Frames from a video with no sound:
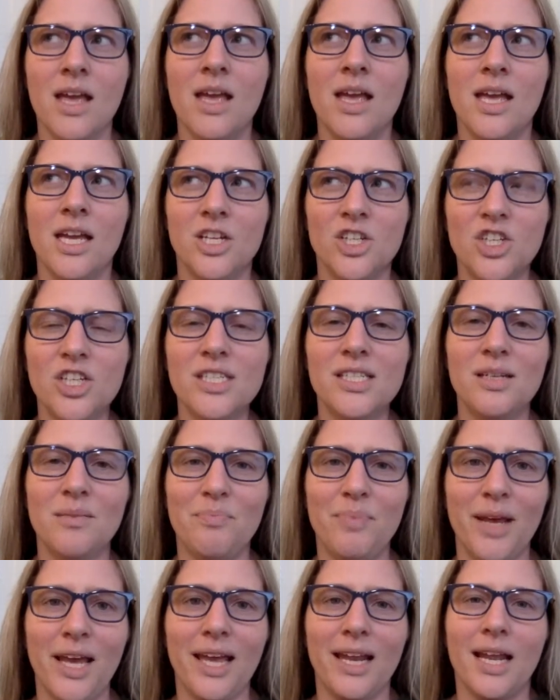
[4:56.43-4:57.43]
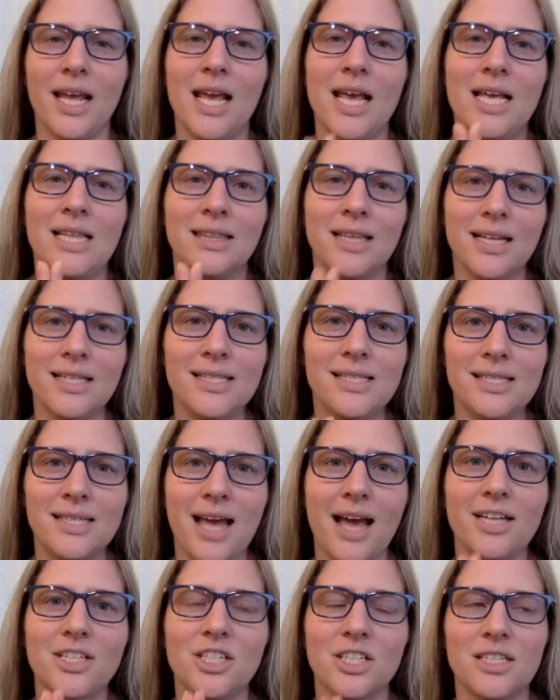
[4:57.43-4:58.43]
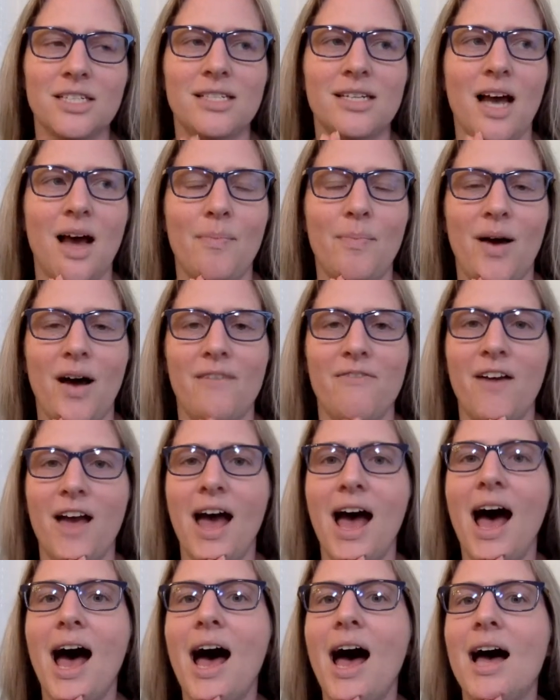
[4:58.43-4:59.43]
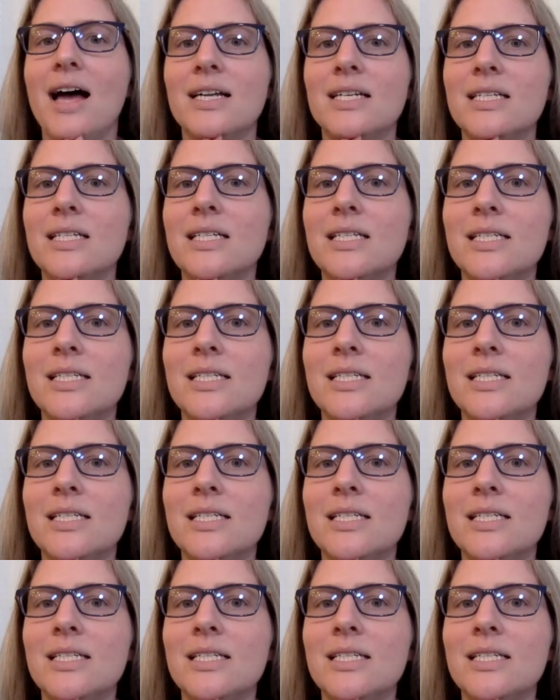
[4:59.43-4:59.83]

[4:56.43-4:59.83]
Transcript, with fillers: in just a bit. Let's actually stop off at